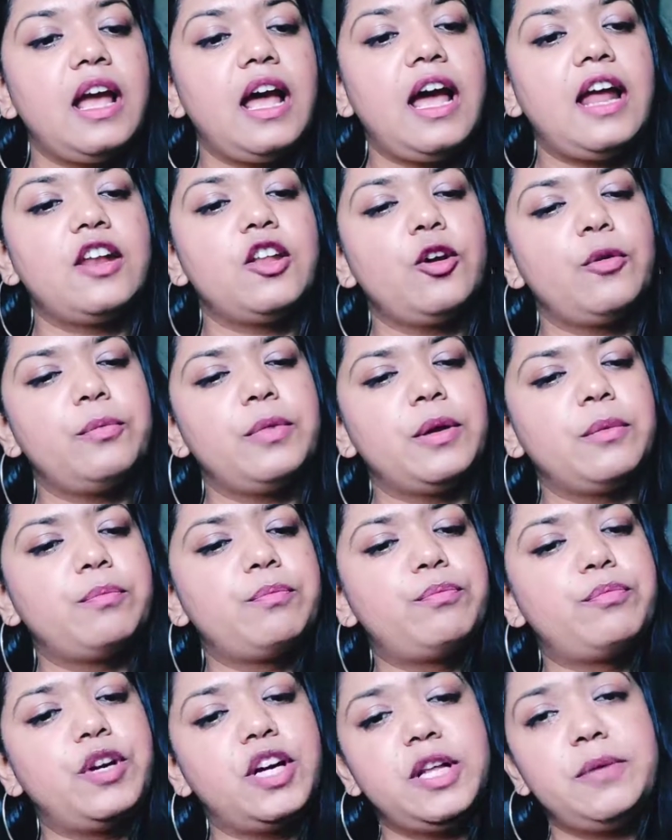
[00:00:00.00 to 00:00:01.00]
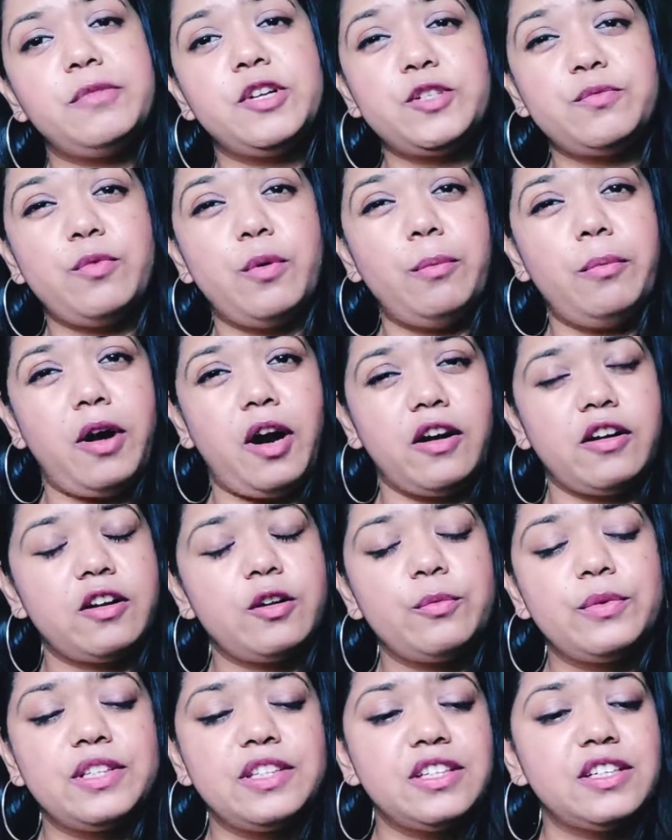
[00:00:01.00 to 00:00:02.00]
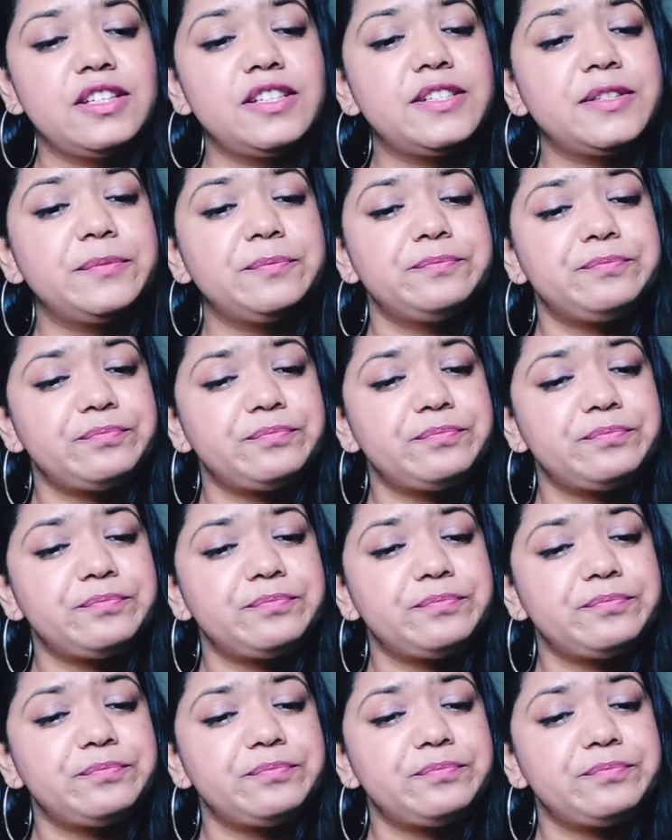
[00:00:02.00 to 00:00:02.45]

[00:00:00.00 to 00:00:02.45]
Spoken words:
and you're being pretty much bombarded with it.